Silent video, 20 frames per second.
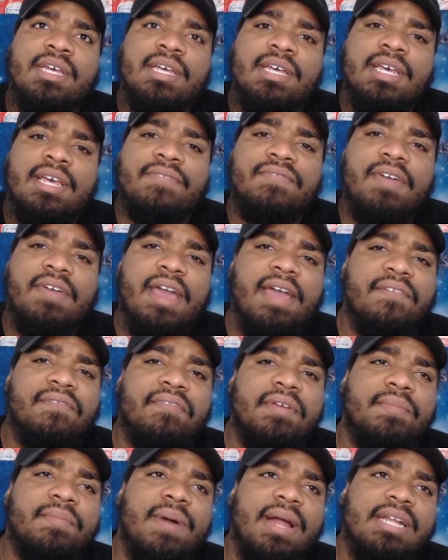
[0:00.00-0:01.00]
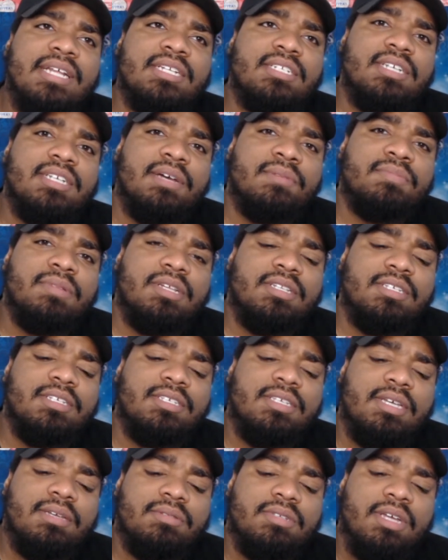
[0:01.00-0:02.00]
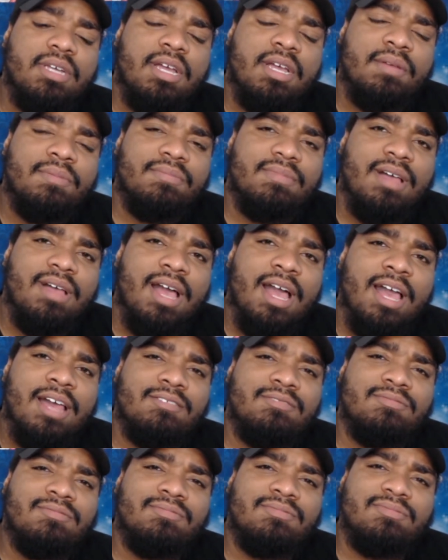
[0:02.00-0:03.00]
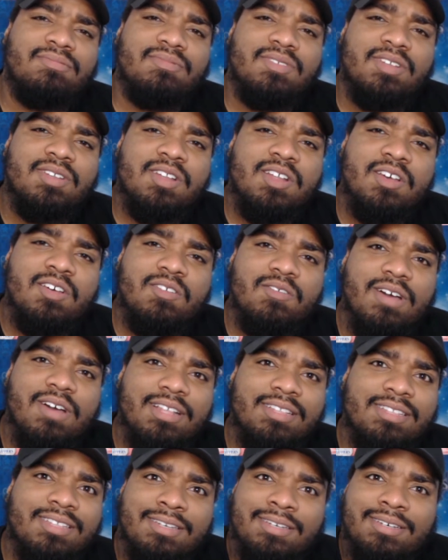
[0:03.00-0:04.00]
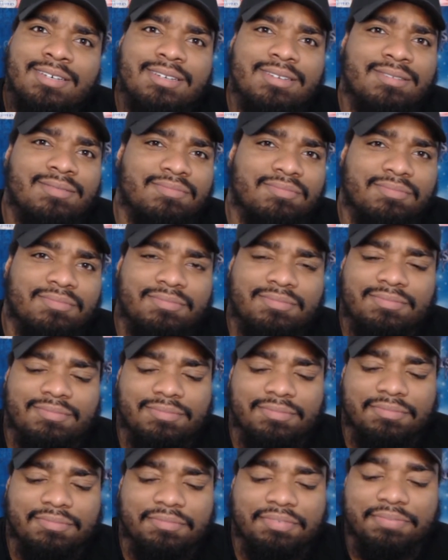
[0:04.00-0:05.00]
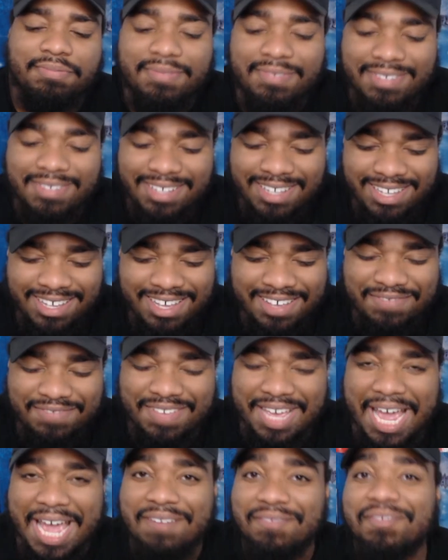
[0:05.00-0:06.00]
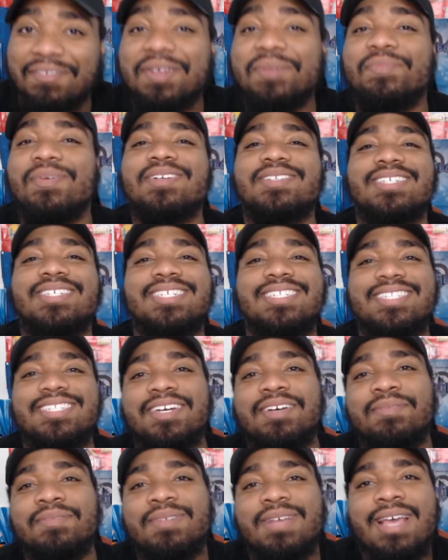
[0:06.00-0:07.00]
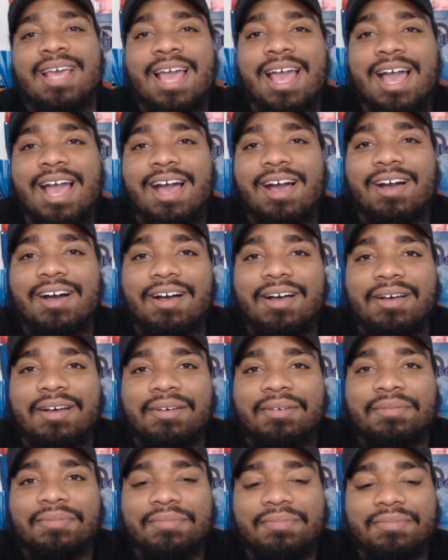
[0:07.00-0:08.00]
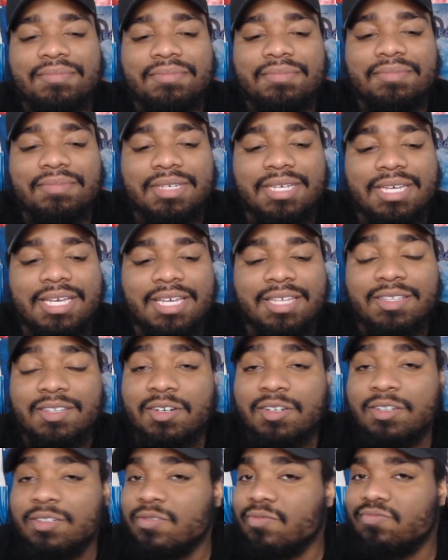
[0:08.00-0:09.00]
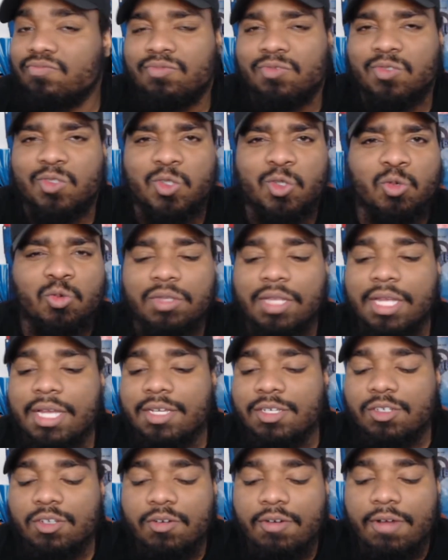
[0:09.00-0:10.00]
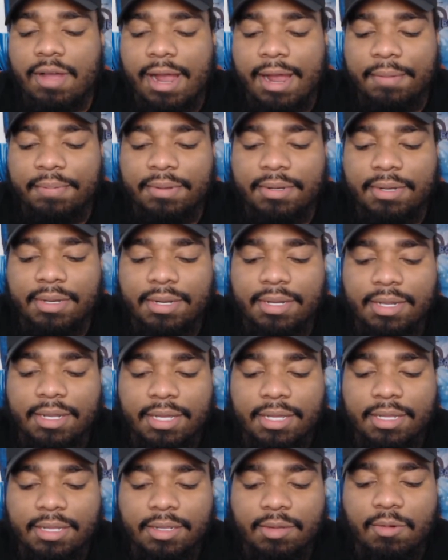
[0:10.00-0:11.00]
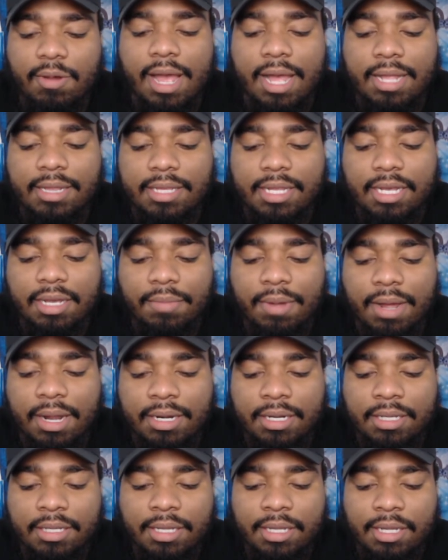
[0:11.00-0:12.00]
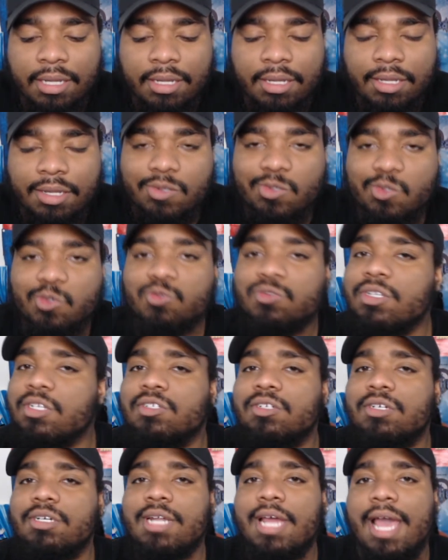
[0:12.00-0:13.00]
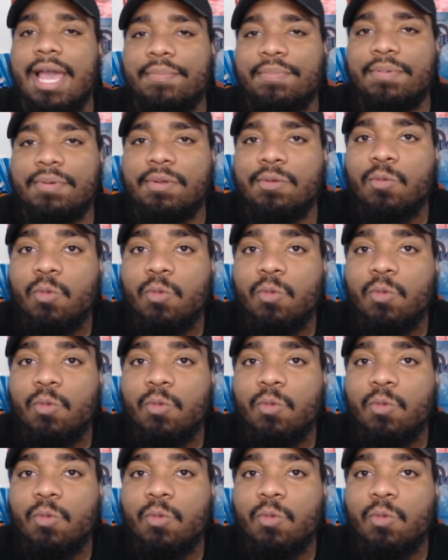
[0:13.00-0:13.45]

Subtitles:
If everybody jumped at the same time, I don't know. I think if every person jumped, either 2 things are gonna happen. The way I think about it, 2 things are gonna happen.